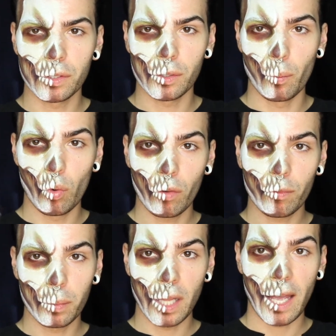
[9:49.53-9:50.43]
with some
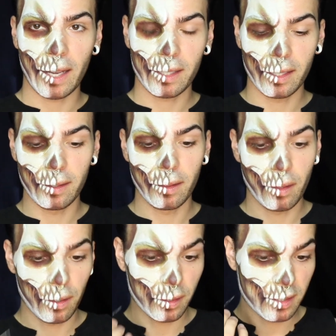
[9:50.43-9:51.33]
Wolf Black in
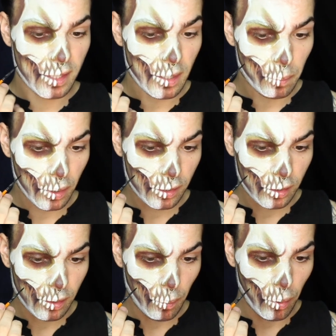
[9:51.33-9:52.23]
the
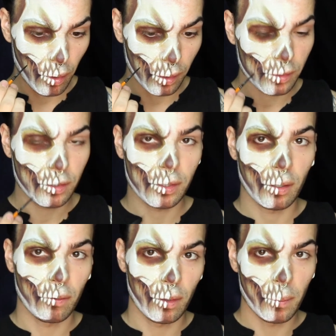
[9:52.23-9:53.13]
deepest parts
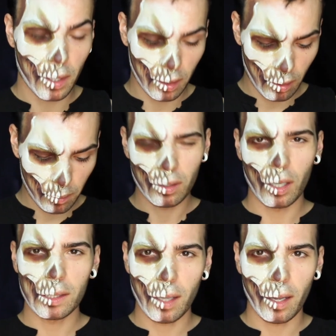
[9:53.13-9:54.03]
of the makeup.
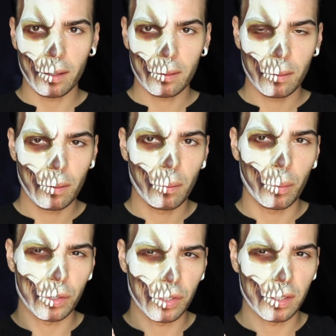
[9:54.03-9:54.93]
Not a lot,
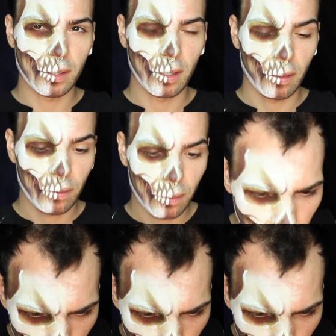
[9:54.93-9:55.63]
but just enough.